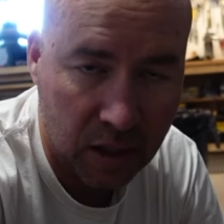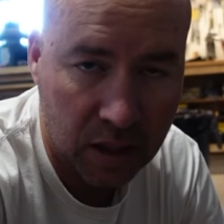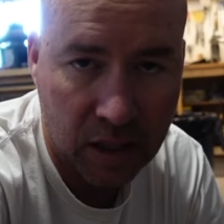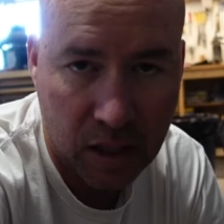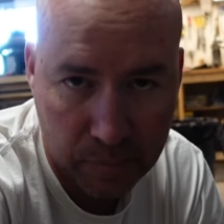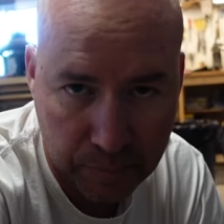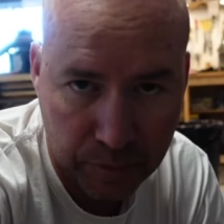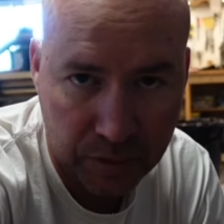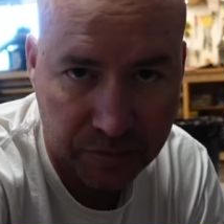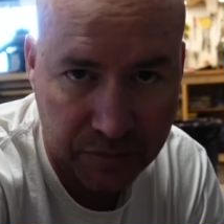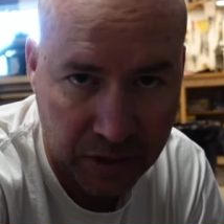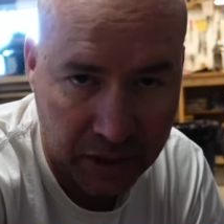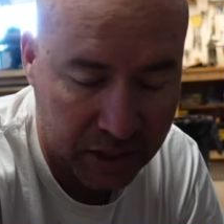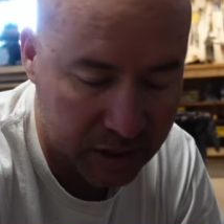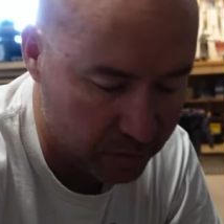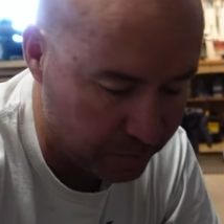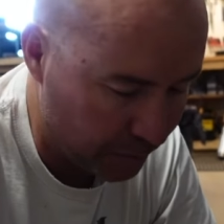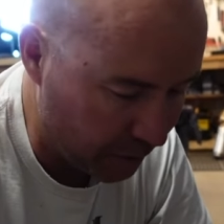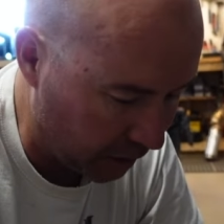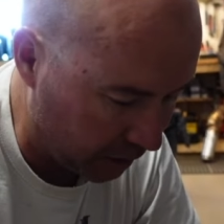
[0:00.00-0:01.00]
a couple of
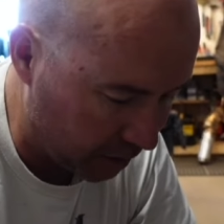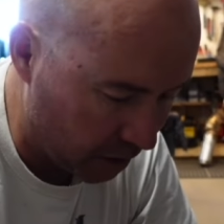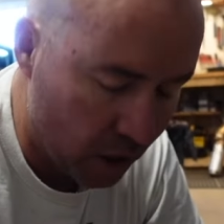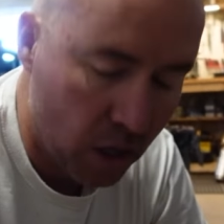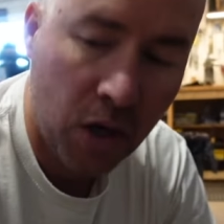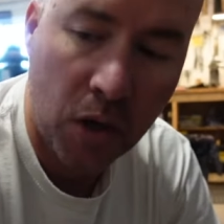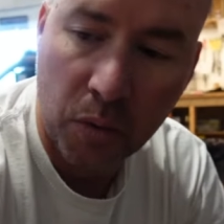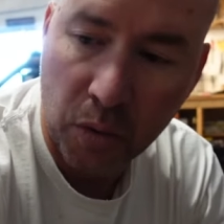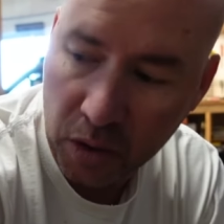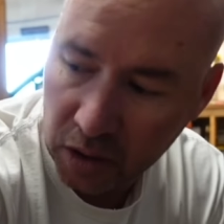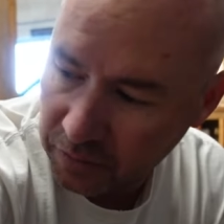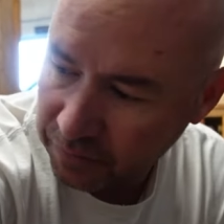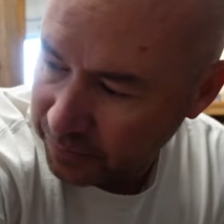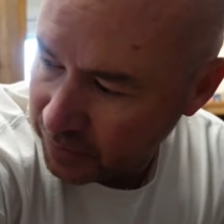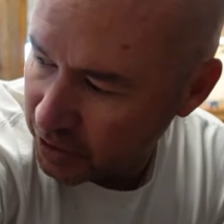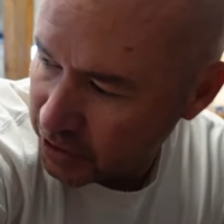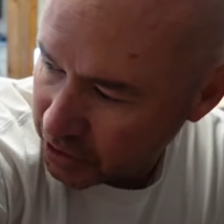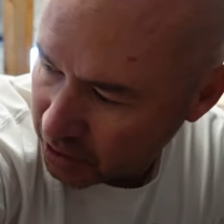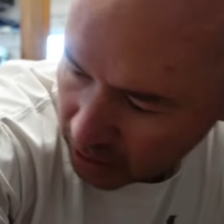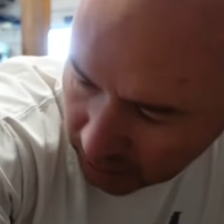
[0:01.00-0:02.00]
days, but we're gonna finish it